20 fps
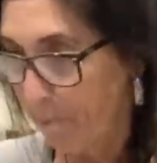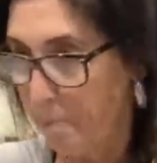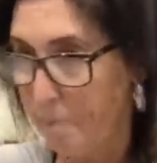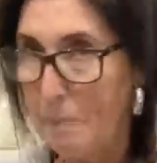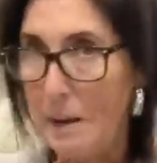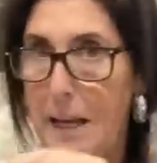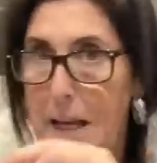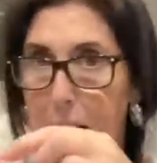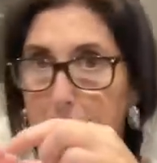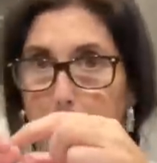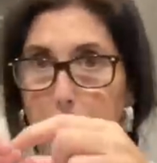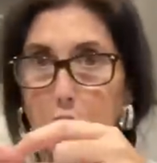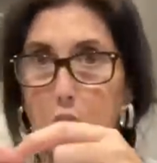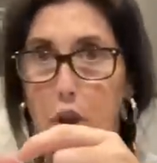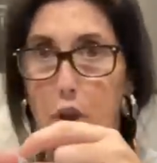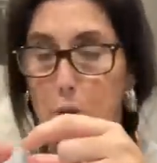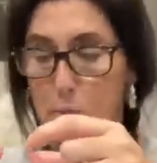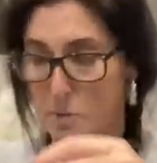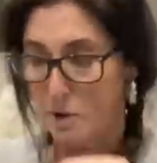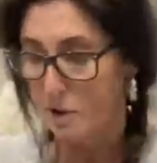big
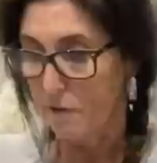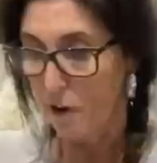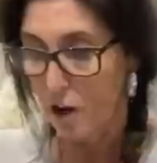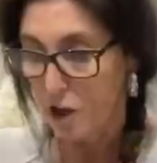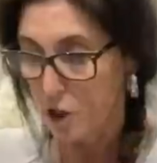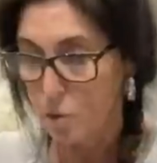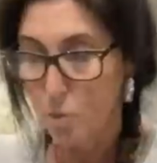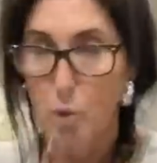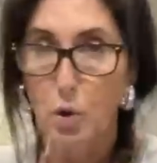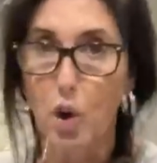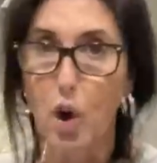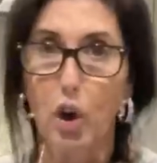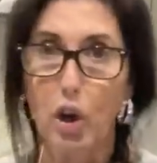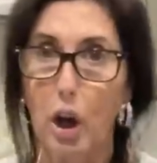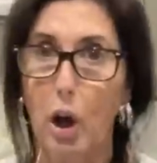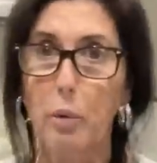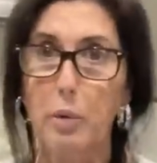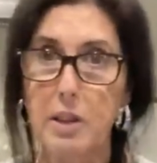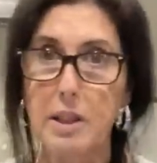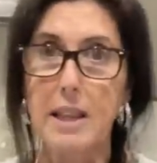cubes of ice will not
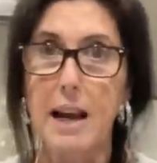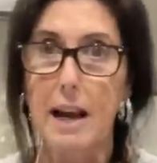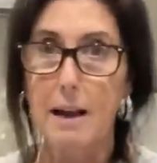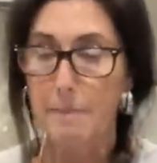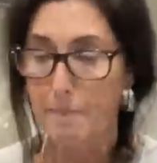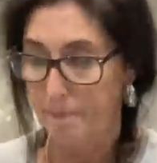go in that